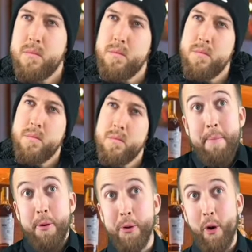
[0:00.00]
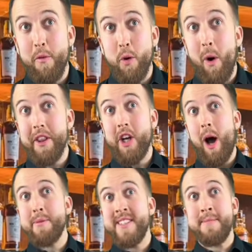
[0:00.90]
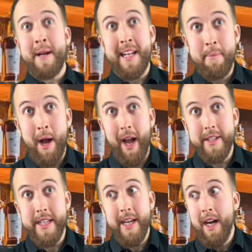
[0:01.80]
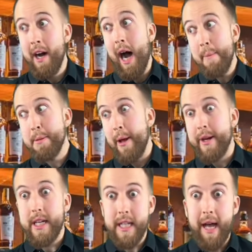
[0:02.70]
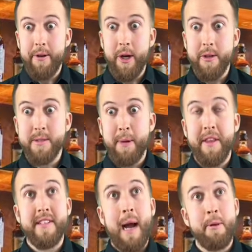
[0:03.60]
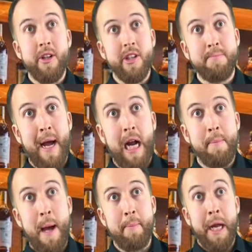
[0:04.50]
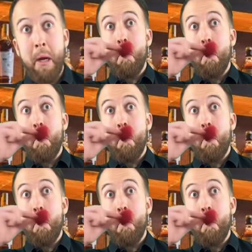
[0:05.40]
So when I get pulled over while the cop's inspecting my I D, I pull out a clown nose, and by the time he looks back up at me...